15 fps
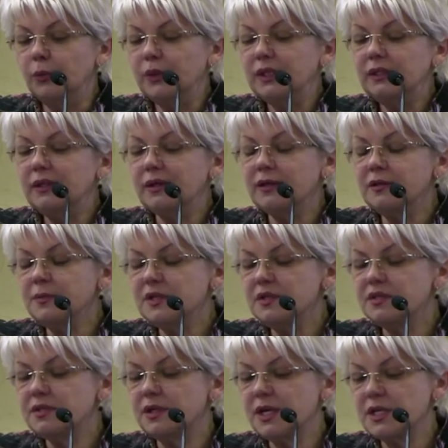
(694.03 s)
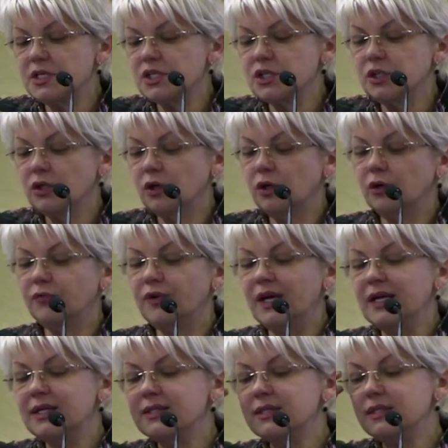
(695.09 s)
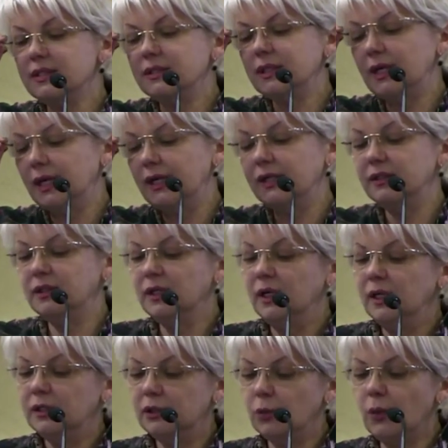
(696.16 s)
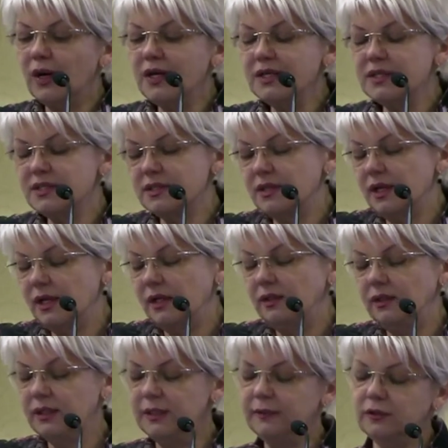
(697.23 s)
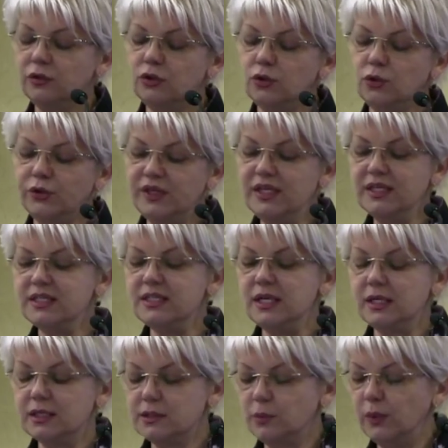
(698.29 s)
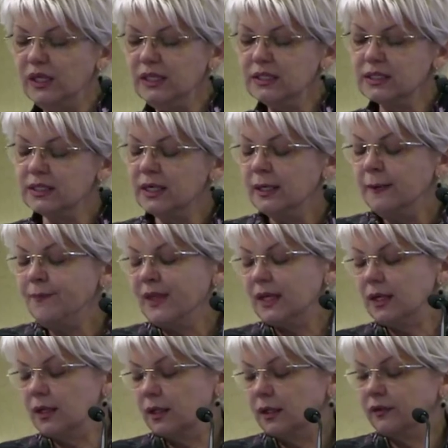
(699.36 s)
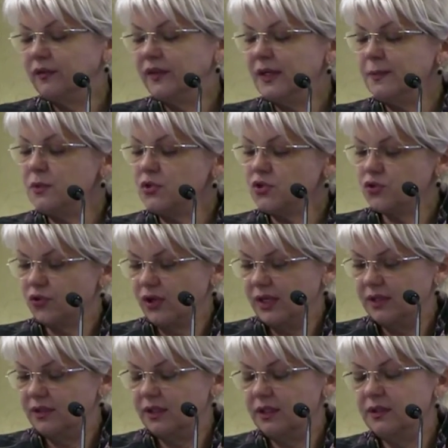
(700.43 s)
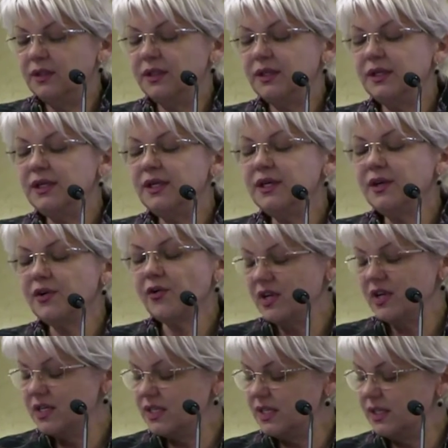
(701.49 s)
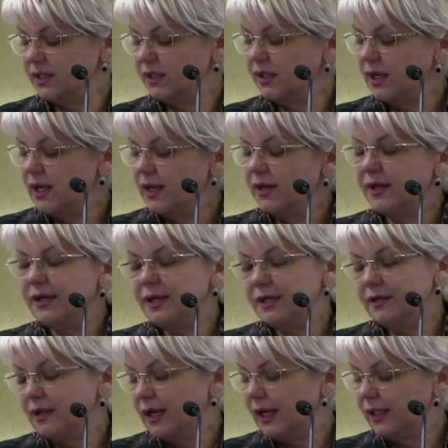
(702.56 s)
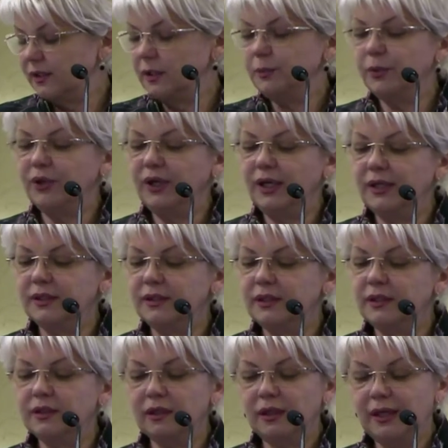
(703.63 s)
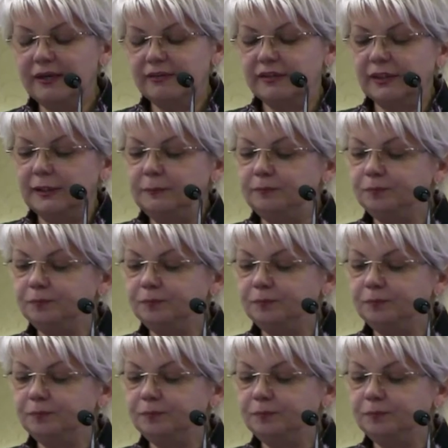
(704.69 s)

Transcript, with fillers: with administration of exenatide twice daily during 6 weeks demonstrated increasing in adiponectin level.